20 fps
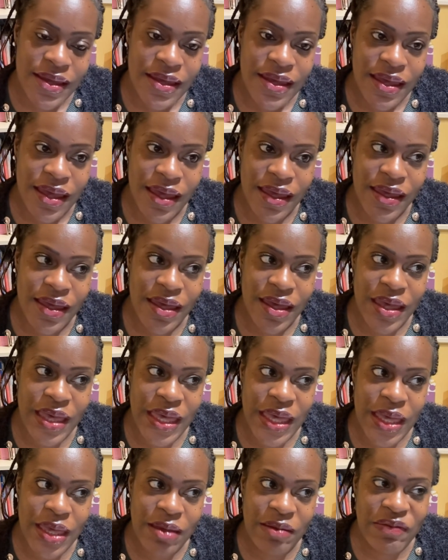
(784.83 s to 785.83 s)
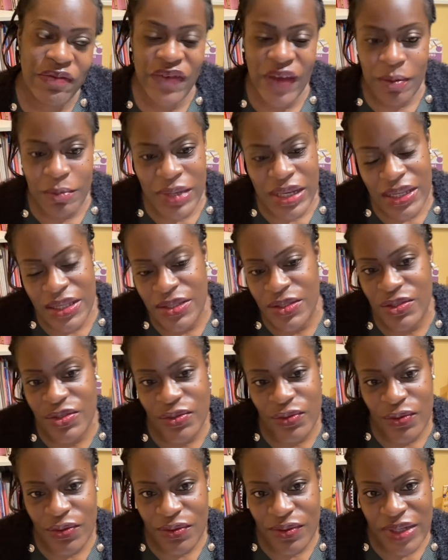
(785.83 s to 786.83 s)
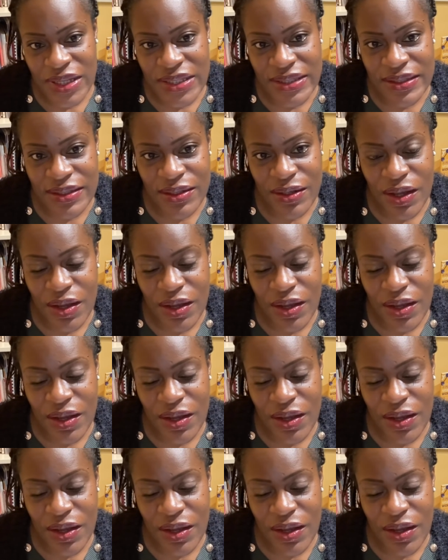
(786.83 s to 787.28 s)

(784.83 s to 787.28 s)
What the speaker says: family stories,